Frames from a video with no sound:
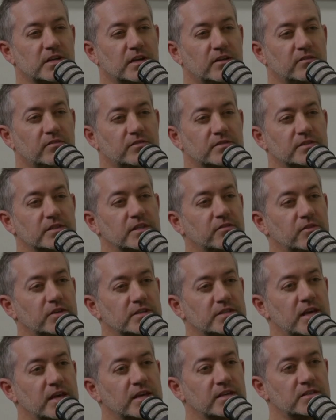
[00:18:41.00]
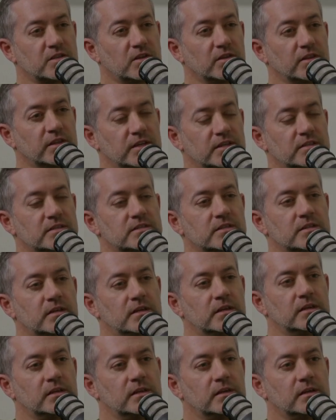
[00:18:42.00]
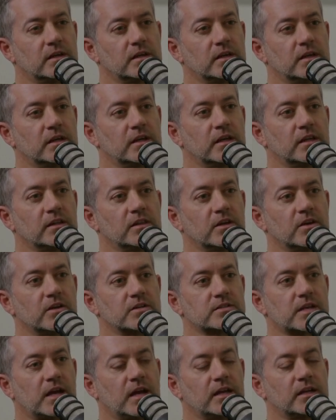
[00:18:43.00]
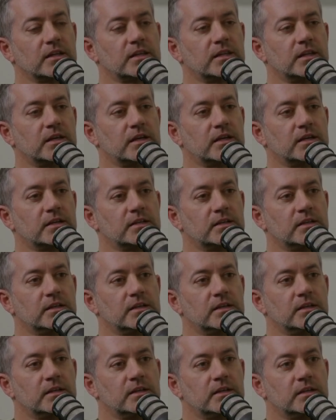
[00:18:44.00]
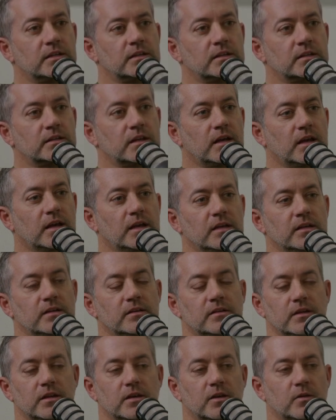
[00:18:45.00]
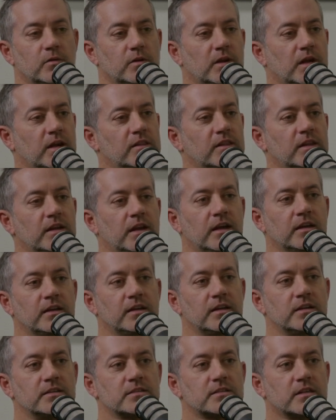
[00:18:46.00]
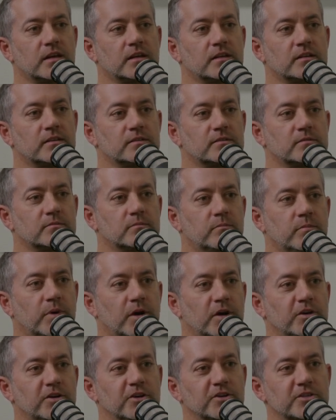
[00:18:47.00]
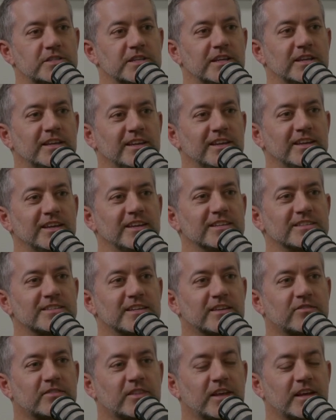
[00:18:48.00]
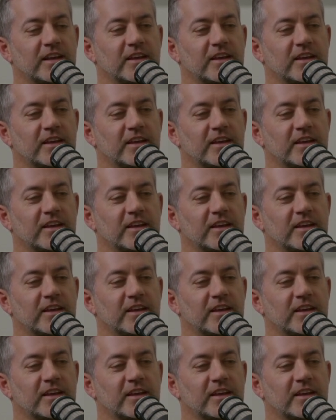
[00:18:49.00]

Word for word: have different takes on this. Yeah. Again, there is kind of the, hey, you know, kind of the '90s like burn your CDs if they